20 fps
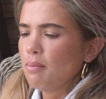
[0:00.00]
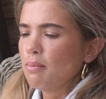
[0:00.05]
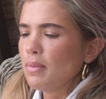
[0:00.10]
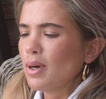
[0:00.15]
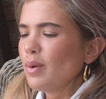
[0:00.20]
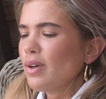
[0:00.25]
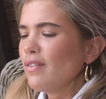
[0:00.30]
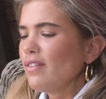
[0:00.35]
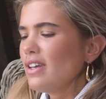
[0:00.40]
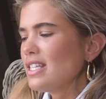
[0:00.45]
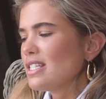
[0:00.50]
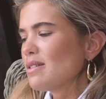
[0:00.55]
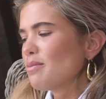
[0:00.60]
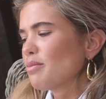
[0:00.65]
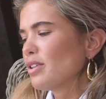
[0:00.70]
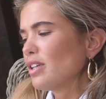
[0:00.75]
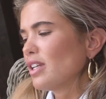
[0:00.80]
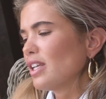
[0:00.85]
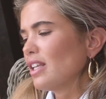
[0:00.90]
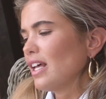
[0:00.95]
But we've eaten
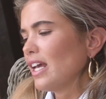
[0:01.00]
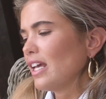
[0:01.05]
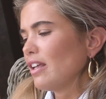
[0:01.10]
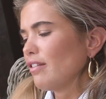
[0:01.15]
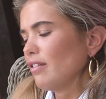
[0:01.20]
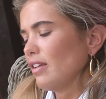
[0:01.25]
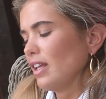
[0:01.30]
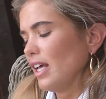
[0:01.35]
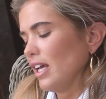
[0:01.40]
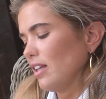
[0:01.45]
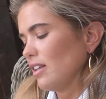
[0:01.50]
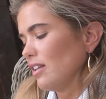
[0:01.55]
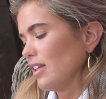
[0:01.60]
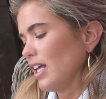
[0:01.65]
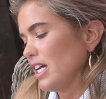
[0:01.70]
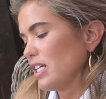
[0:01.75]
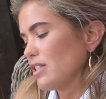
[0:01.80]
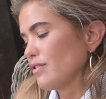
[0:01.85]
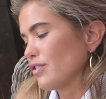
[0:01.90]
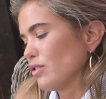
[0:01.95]
pretty late, like
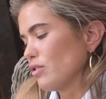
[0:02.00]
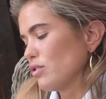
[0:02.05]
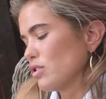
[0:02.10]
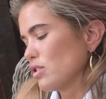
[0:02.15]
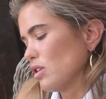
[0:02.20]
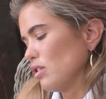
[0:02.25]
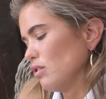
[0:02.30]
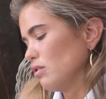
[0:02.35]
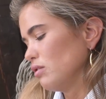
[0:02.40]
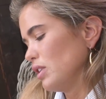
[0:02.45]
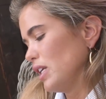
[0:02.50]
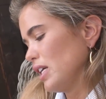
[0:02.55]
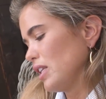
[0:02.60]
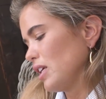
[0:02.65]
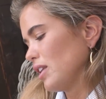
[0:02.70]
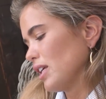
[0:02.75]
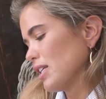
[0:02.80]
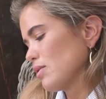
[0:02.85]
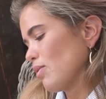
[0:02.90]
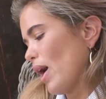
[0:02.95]
light food. So I
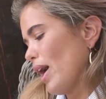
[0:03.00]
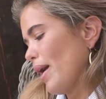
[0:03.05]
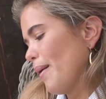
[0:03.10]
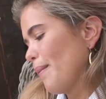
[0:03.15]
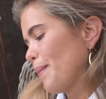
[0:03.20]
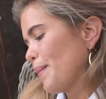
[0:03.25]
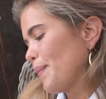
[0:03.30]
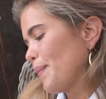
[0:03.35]
think that's why.